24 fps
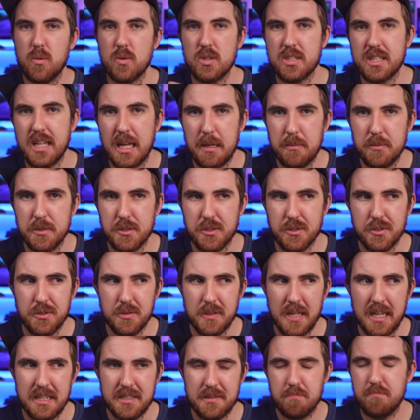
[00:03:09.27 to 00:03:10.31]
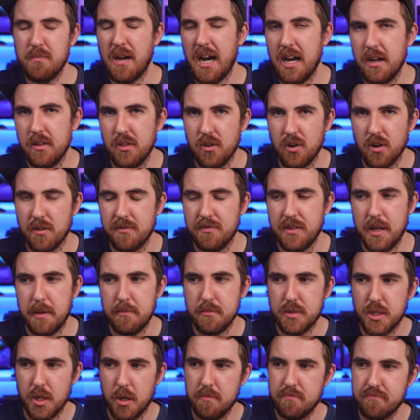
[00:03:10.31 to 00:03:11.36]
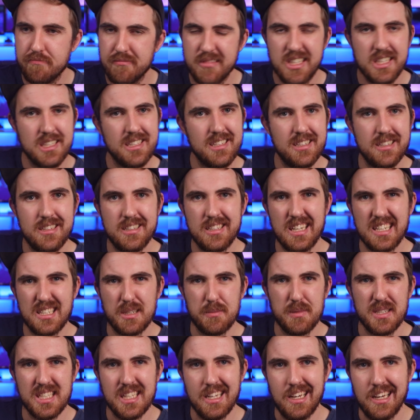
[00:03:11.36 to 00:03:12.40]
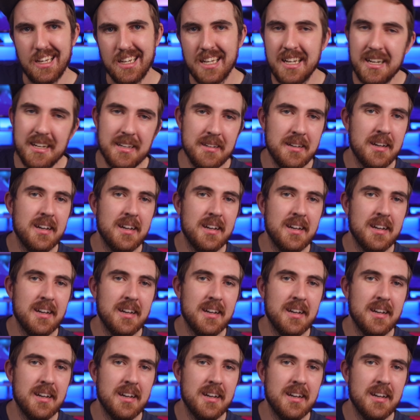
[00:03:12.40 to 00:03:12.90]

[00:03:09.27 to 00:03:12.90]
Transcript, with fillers: I wasn't able to test either of them, so that's a bit sad.